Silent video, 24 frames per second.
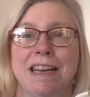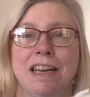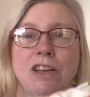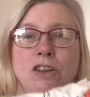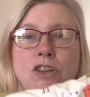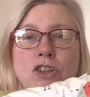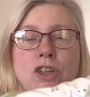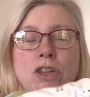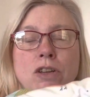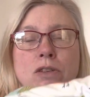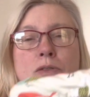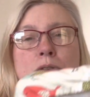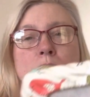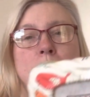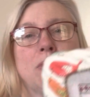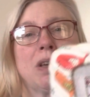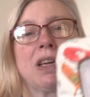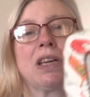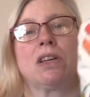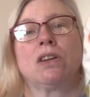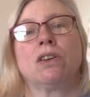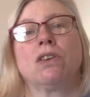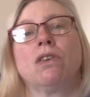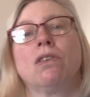issues we
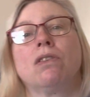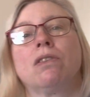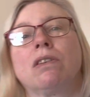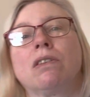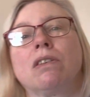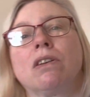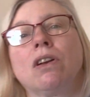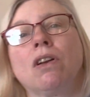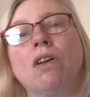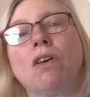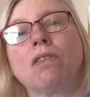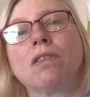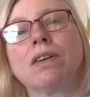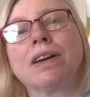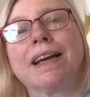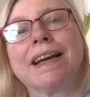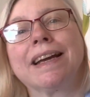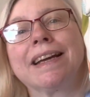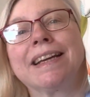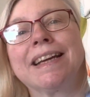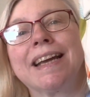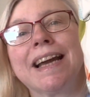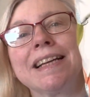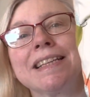can no longer
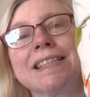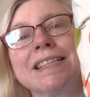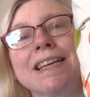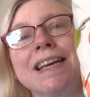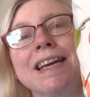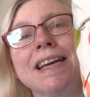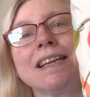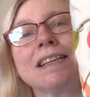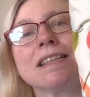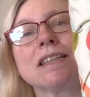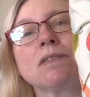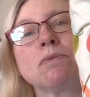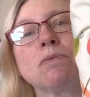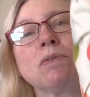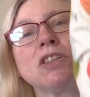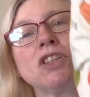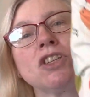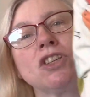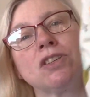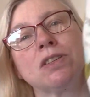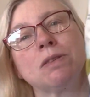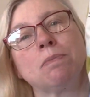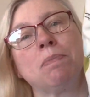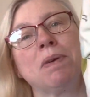get it, which
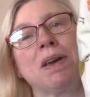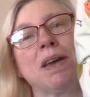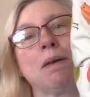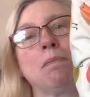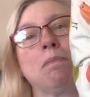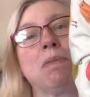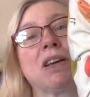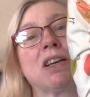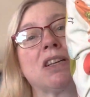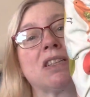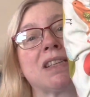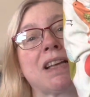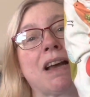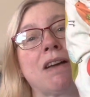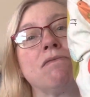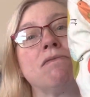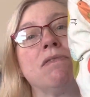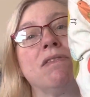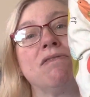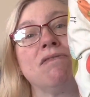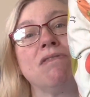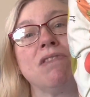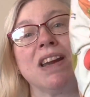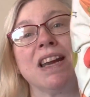is a pity because I
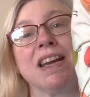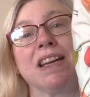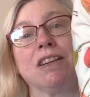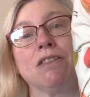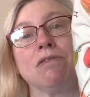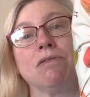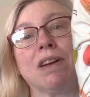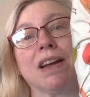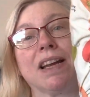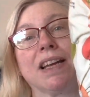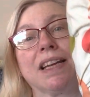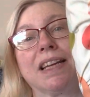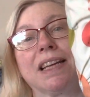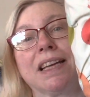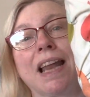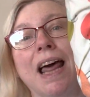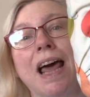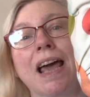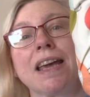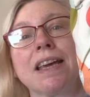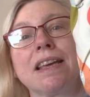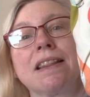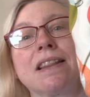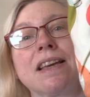really
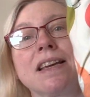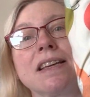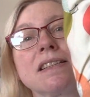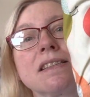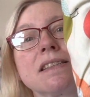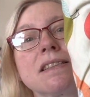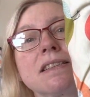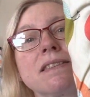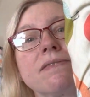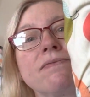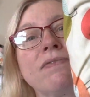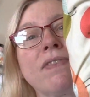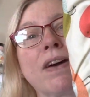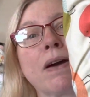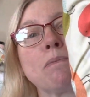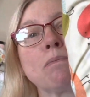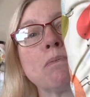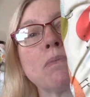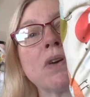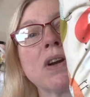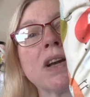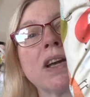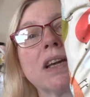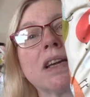like this
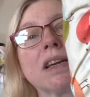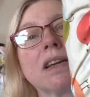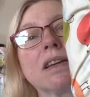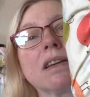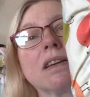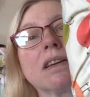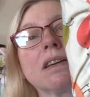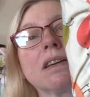fabric.